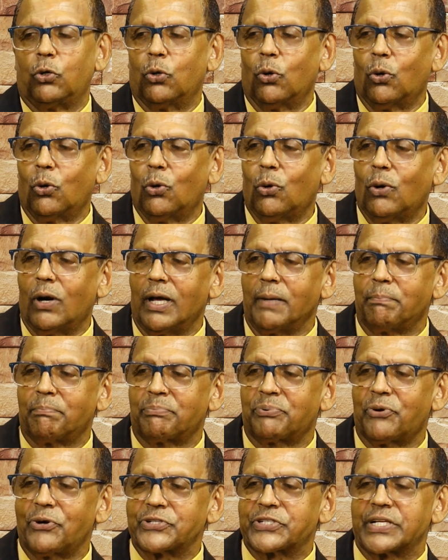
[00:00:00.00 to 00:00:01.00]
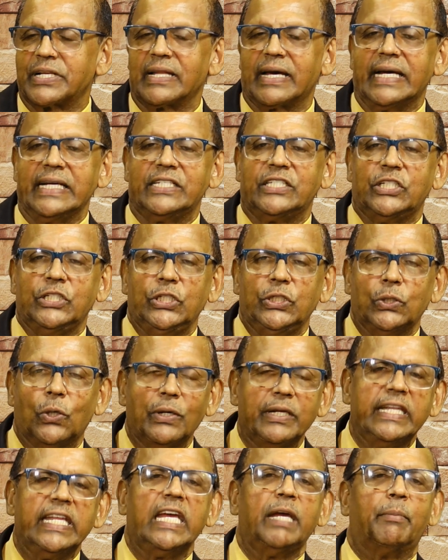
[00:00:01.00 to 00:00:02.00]
go and proselyte
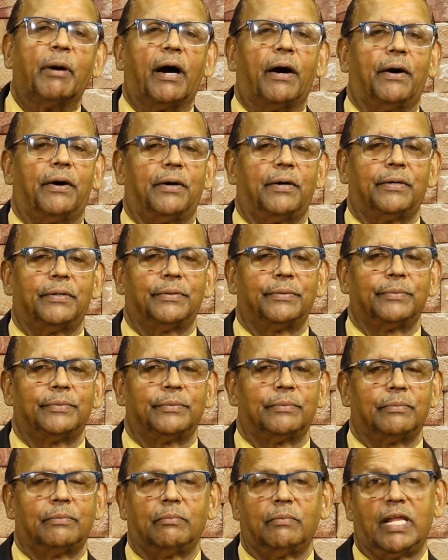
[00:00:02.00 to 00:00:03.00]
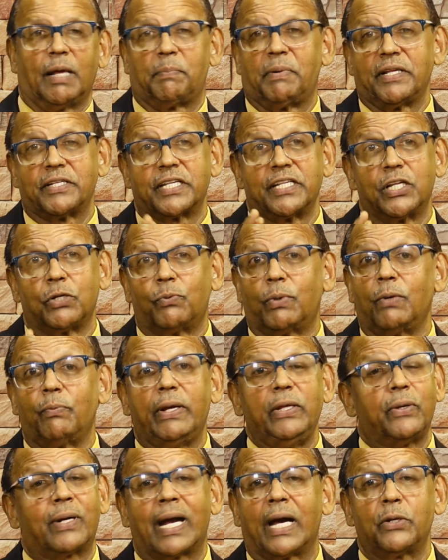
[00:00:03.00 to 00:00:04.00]
your neighbor. There are places in the
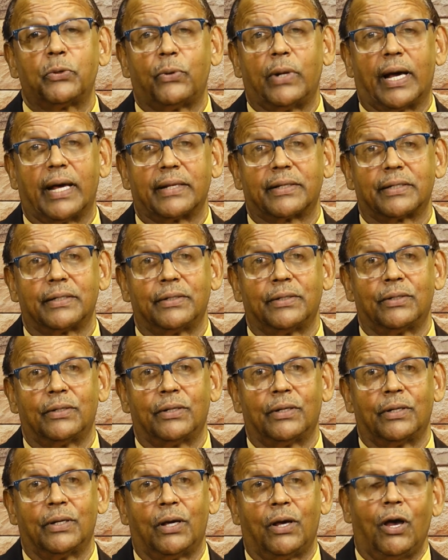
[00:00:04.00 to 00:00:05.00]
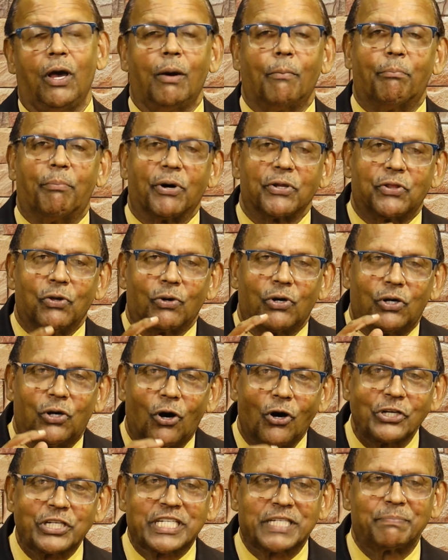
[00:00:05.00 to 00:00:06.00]
world where you can't do that. But the
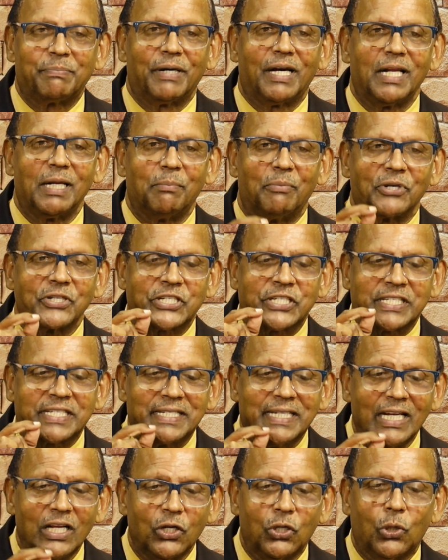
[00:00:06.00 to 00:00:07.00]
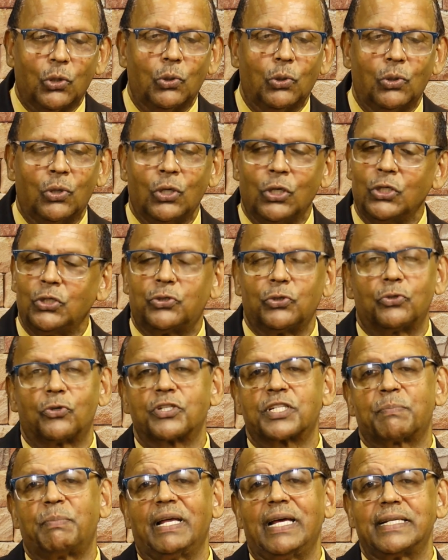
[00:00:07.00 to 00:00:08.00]
gospel must still go to
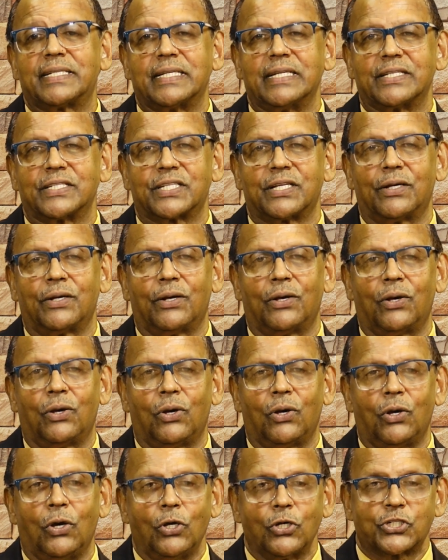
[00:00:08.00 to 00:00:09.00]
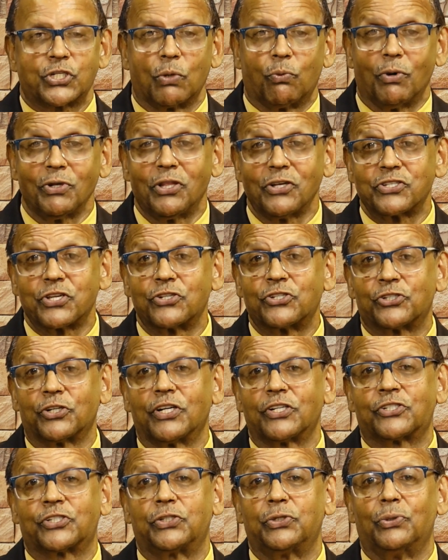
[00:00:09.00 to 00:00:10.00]
those places. So what does the
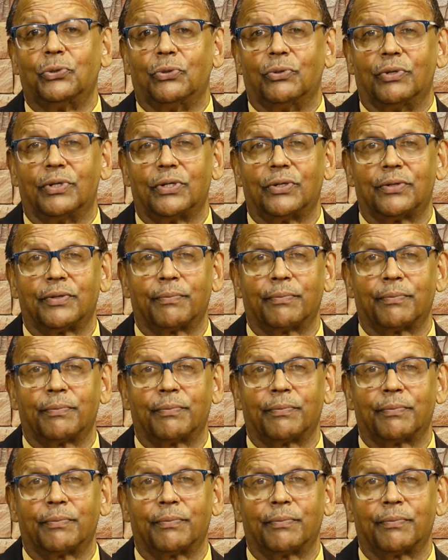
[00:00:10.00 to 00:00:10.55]
church do?